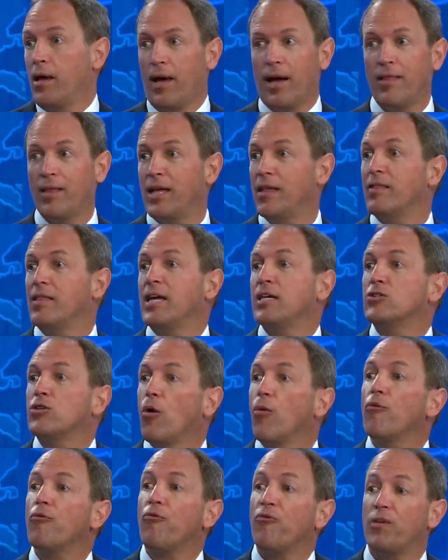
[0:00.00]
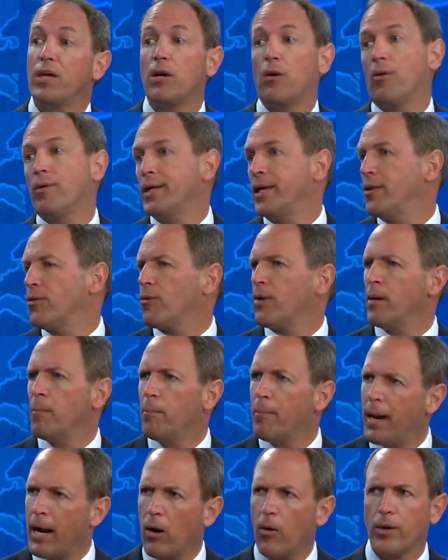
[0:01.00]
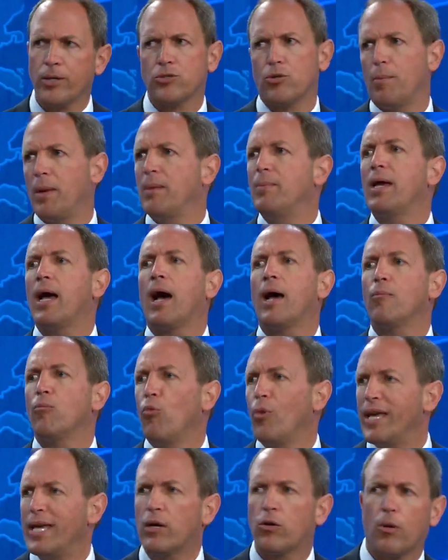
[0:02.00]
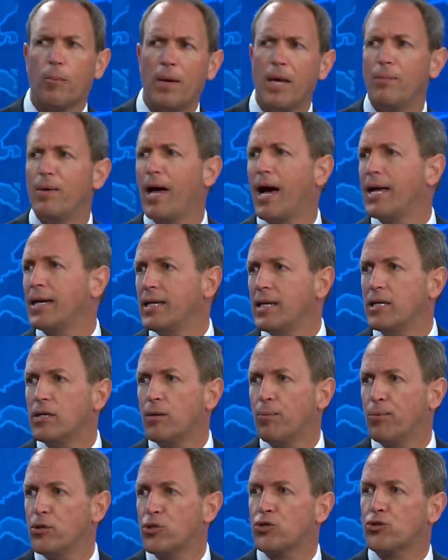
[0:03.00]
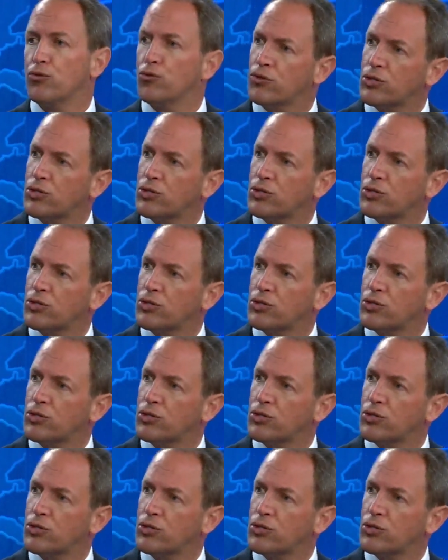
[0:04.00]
They don't feel either embarrassed or maybe I'm weak or maybe I need to push through.